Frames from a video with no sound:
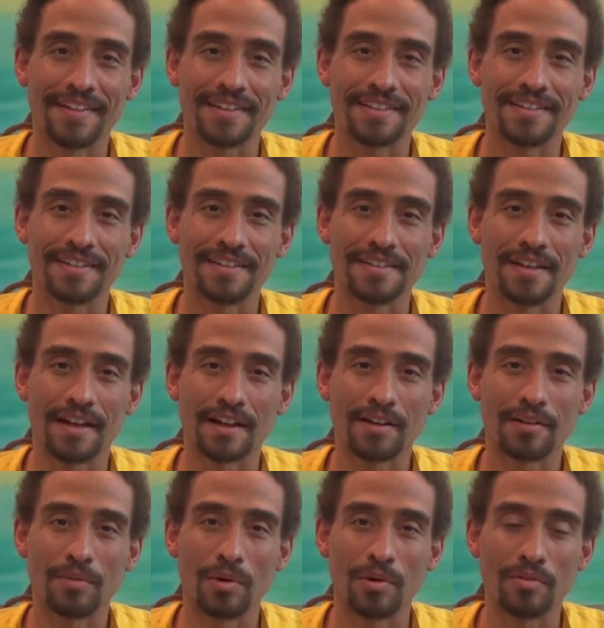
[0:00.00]
That's the exact
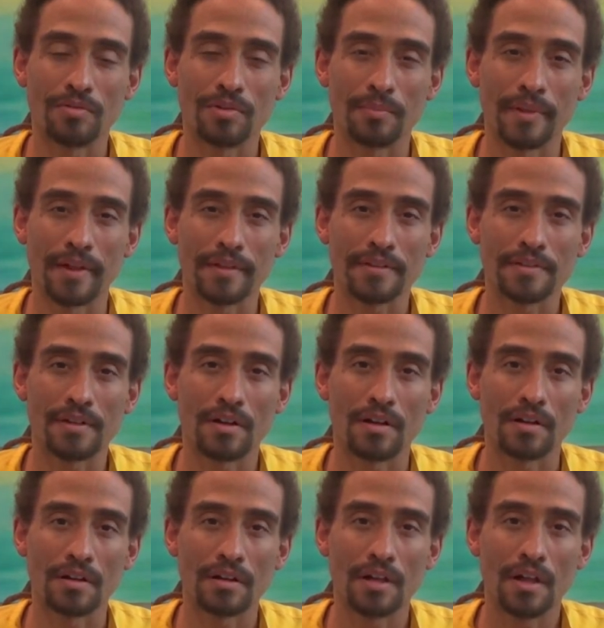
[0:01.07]
quote from that
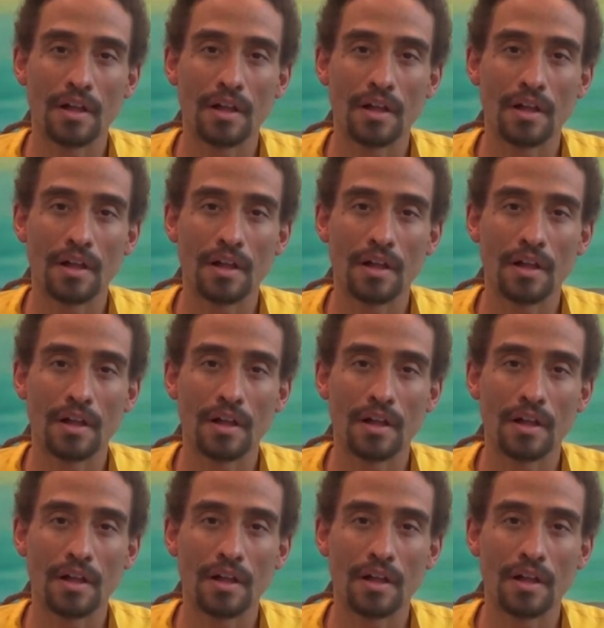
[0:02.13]
song.